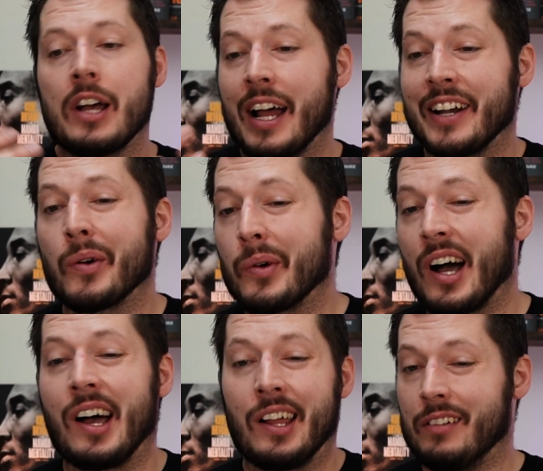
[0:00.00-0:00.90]
I know
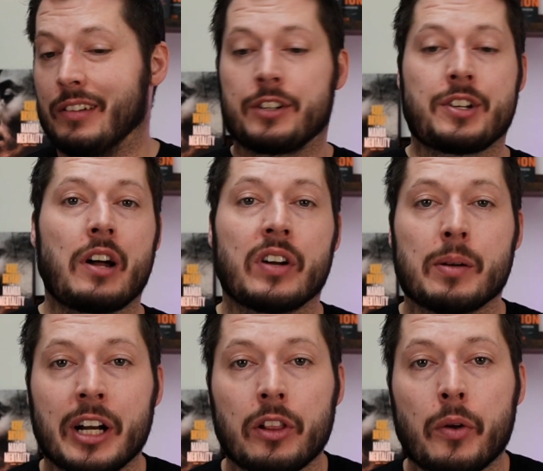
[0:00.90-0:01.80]
there's not very
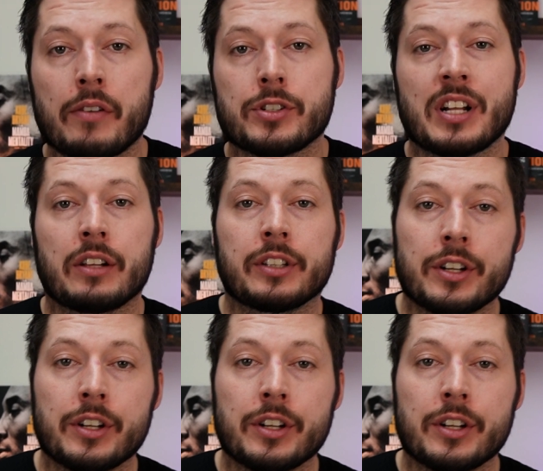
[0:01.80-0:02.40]
many loan officers out